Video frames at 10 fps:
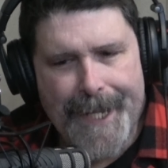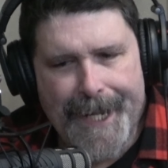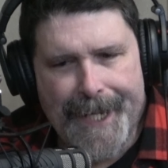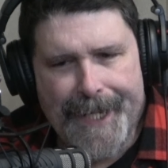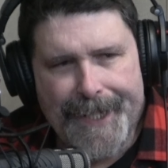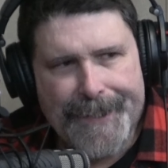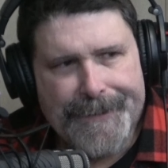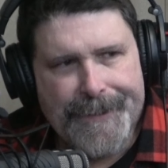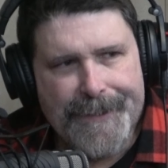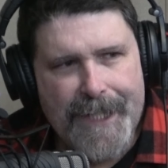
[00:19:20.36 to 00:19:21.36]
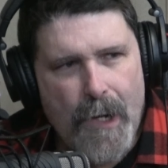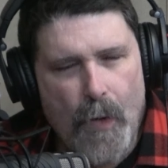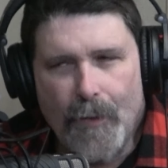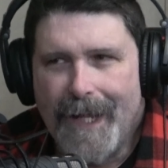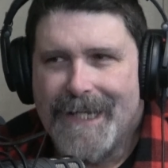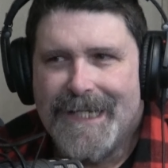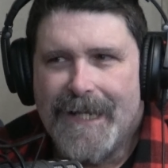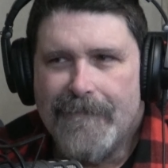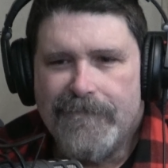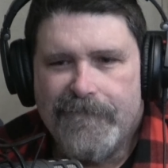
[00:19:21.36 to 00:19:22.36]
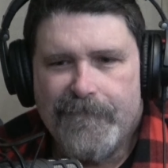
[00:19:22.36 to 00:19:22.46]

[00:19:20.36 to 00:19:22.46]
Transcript: And the whole idea of